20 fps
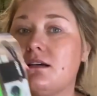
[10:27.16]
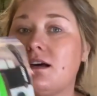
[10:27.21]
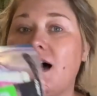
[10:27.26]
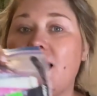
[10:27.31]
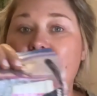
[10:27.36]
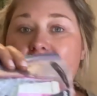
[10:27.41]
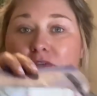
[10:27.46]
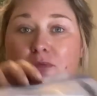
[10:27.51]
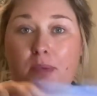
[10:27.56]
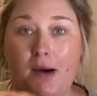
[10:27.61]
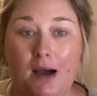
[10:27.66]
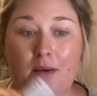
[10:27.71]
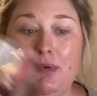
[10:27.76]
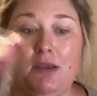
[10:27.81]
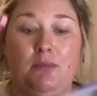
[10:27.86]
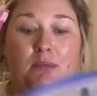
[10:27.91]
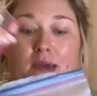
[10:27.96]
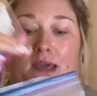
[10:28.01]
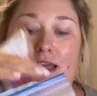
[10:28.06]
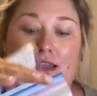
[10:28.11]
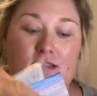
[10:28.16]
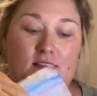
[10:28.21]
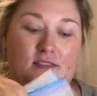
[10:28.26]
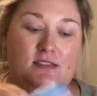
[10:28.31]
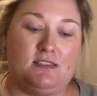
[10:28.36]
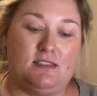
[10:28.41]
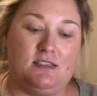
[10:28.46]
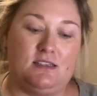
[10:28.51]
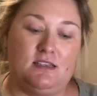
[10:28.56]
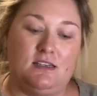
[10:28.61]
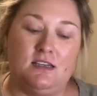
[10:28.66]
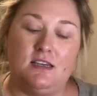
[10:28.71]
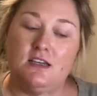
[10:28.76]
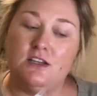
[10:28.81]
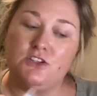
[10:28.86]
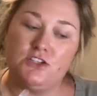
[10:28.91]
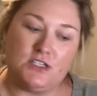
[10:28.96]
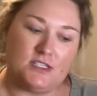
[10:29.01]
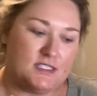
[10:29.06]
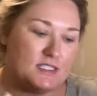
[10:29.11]
of bobby pins,
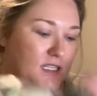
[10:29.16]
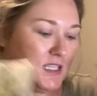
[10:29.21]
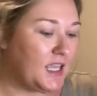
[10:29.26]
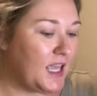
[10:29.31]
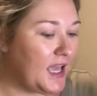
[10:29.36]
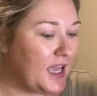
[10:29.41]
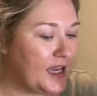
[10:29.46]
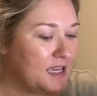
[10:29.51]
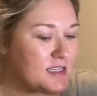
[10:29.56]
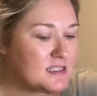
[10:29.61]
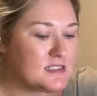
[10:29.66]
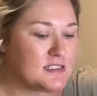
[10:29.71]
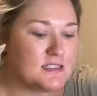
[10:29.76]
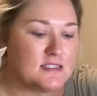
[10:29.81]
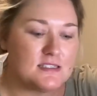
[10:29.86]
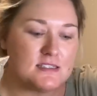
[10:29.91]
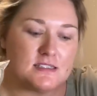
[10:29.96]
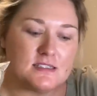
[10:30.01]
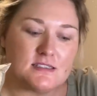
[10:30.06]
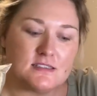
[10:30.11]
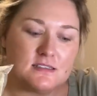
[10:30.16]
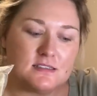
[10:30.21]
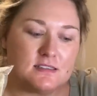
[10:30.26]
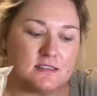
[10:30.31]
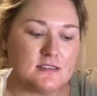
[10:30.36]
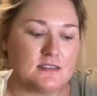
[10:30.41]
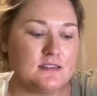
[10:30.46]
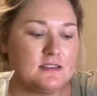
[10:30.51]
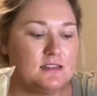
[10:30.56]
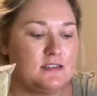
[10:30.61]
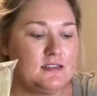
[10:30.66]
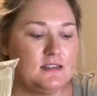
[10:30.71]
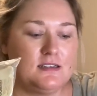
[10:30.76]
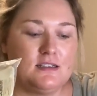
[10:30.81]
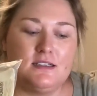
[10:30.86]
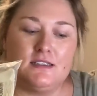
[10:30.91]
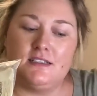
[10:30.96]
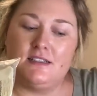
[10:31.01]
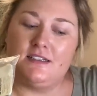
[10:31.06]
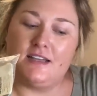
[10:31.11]
just in case.
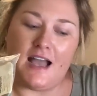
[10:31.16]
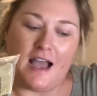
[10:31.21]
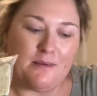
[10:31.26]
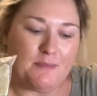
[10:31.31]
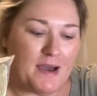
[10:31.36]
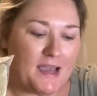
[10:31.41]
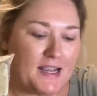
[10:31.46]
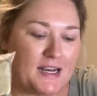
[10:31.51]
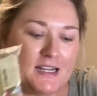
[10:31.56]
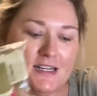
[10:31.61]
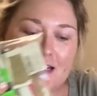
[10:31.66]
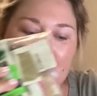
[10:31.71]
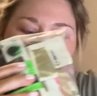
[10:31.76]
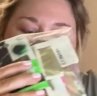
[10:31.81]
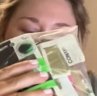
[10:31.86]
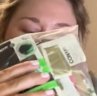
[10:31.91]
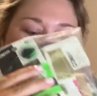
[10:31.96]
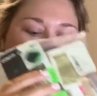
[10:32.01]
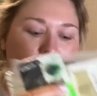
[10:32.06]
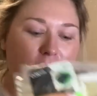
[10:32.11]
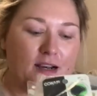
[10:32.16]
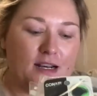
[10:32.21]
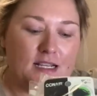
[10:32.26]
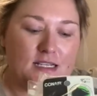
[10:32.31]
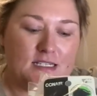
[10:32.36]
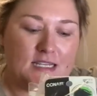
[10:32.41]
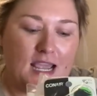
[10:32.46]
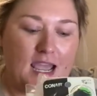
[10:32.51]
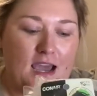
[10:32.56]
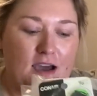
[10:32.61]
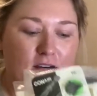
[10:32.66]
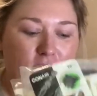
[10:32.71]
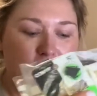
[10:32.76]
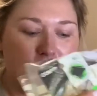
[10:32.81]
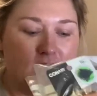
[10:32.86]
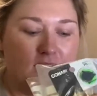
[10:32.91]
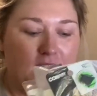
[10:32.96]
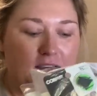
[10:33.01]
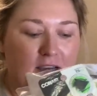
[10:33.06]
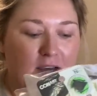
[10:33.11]
I might end up just wearing it down,
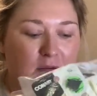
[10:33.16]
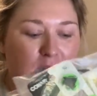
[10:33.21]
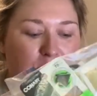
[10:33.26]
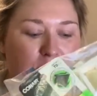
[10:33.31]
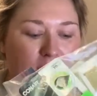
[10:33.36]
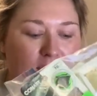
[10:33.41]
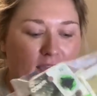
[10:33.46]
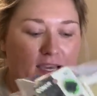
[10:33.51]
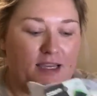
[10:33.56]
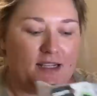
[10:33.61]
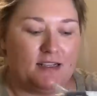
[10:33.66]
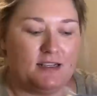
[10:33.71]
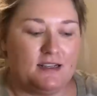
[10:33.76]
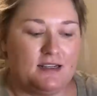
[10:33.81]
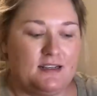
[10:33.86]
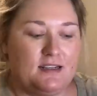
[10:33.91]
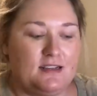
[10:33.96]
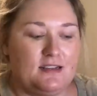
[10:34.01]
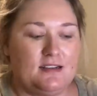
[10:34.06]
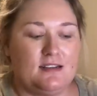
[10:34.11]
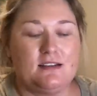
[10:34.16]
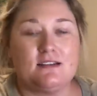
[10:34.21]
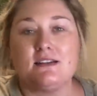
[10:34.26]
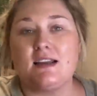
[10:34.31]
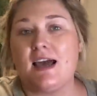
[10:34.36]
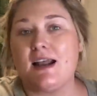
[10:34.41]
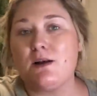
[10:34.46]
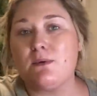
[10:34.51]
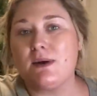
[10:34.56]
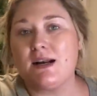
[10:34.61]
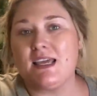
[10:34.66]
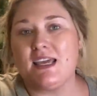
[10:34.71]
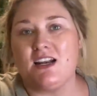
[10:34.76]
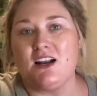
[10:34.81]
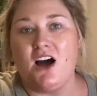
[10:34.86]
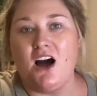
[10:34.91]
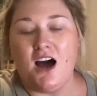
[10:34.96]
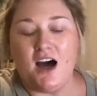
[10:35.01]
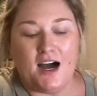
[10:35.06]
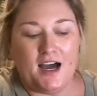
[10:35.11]
but I don't wanna get
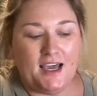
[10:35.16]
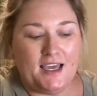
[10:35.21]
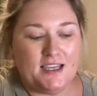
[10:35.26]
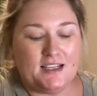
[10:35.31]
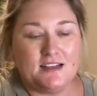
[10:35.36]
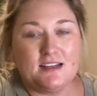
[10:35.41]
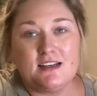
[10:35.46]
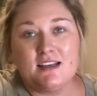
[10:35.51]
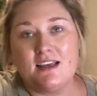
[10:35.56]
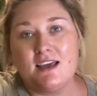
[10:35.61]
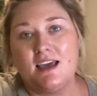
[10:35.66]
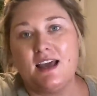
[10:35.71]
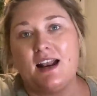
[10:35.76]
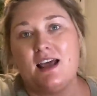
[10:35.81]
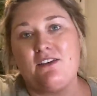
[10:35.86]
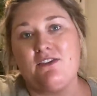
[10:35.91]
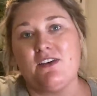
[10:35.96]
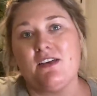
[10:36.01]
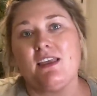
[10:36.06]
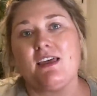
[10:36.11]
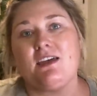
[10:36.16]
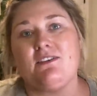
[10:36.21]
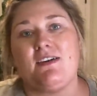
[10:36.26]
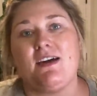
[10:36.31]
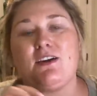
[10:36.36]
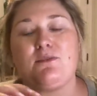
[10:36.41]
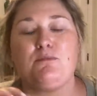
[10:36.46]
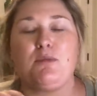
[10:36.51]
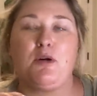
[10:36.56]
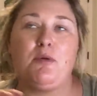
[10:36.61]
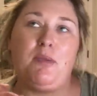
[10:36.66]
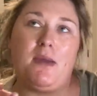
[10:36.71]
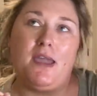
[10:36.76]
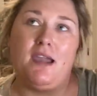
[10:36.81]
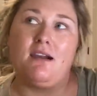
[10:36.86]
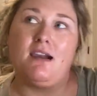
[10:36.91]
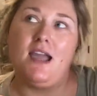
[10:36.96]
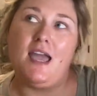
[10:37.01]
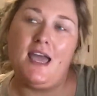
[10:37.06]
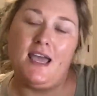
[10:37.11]
hot. And I feel like if I
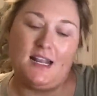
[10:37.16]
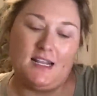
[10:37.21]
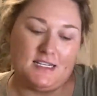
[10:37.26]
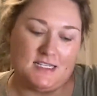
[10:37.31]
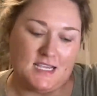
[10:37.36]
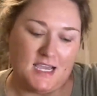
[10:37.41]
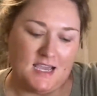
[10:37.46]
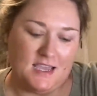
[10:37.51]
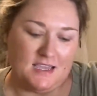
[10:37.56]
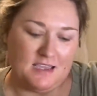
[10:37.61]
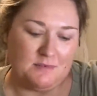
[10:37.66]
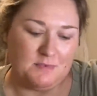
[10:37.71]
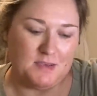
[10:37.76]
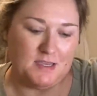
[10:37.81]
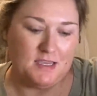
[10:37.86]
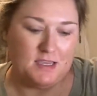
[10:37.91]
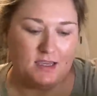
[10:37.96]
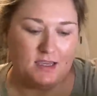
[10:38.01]
prepare ahead of time,